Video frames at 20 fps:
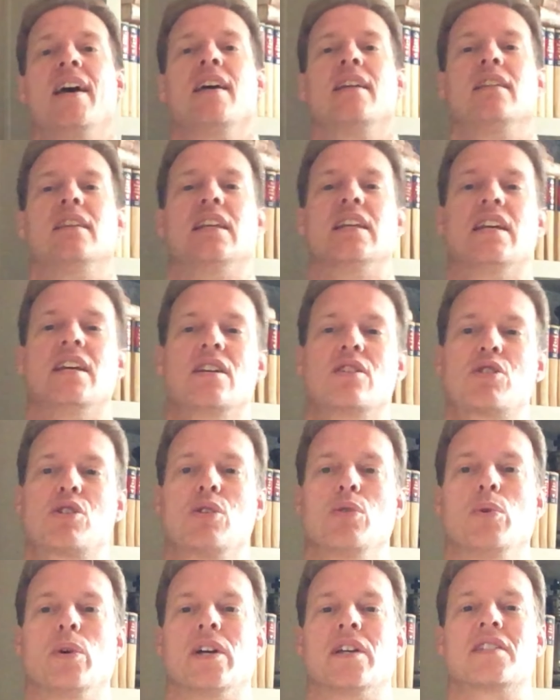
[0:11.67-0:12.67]
The
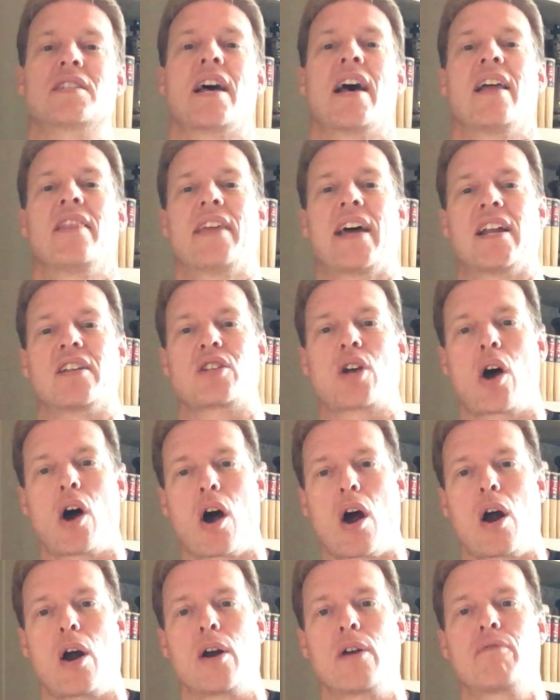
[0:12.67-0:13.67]
issue is that it's
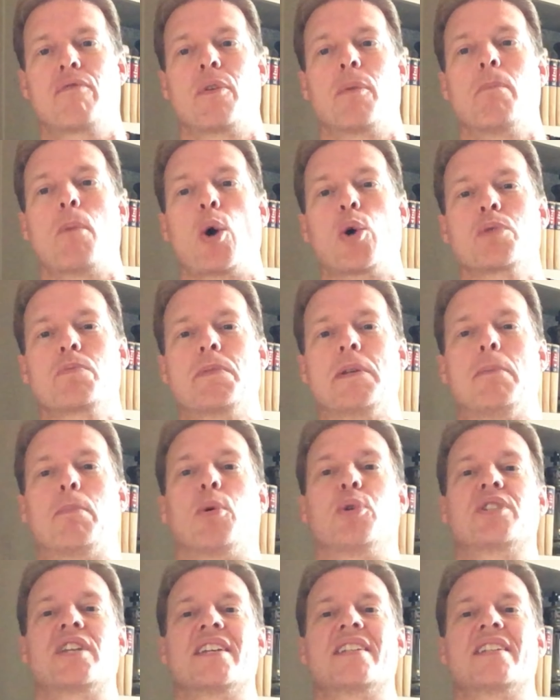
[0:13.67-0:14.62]
hard for most people to